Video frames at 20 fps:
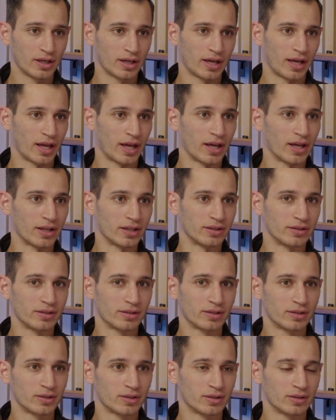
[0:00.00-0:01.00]
And,
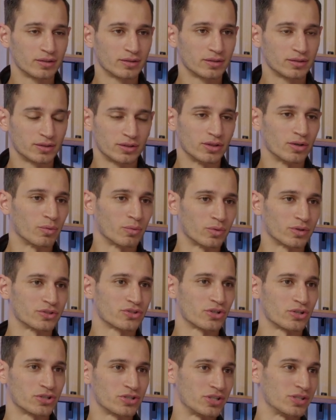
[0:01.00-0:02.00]
we're
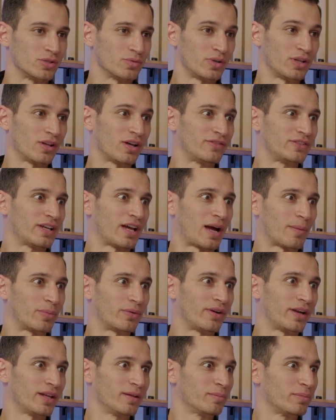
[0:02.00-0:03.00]
surgeons. We love to
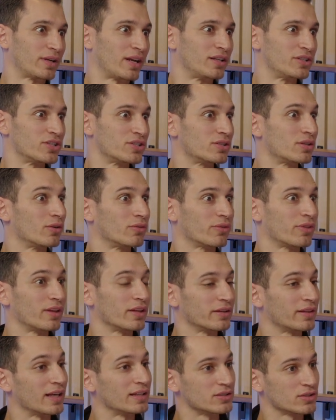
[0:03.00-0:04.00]
operate, but I just don't
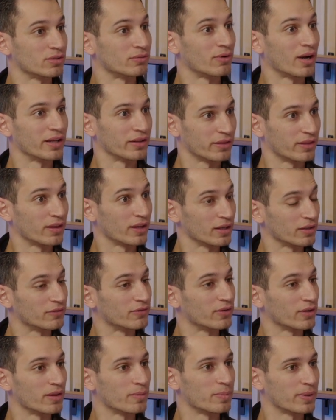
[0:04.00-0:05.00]
think that's the right thing
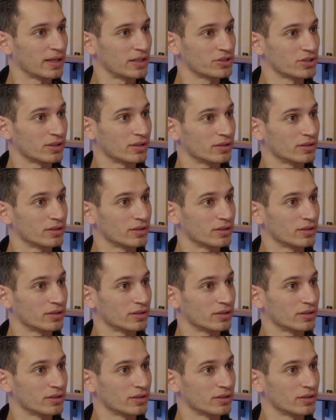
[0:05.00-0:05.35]
for the patient.